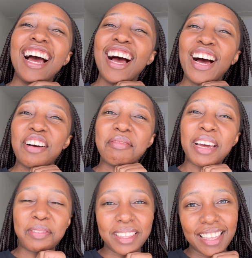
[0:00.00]

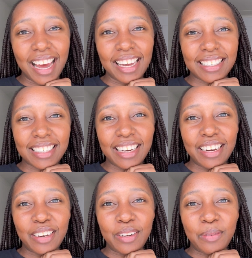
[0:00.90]
And with that,
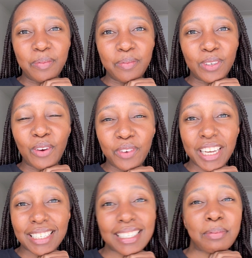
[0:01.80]
don't
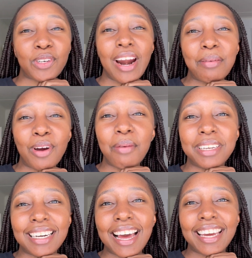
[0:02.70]
forget to subscribe,
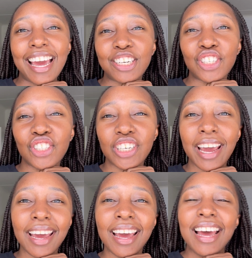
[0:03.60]
comment, like, and
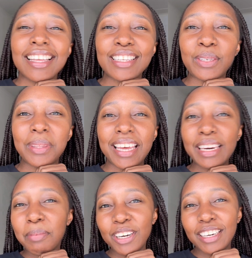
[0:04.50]
share this with
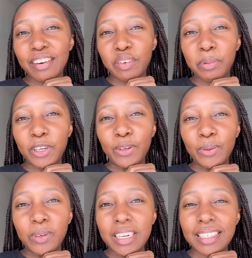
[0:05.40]
anybody and everybody who
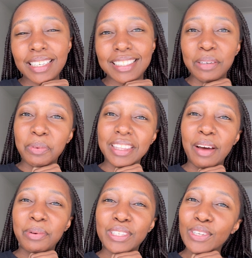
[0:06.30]
needs it. And with that,
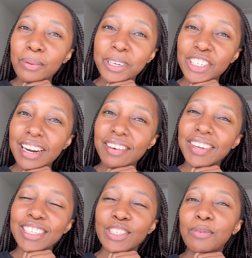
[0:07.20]
with so much love
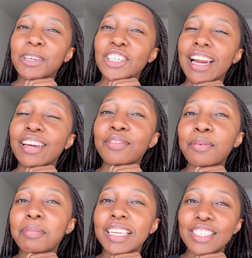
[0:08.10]
and so much light
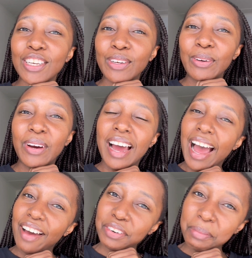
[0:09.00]
from me to you,
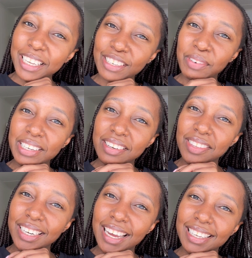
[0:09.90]
have an amazing rest of the day.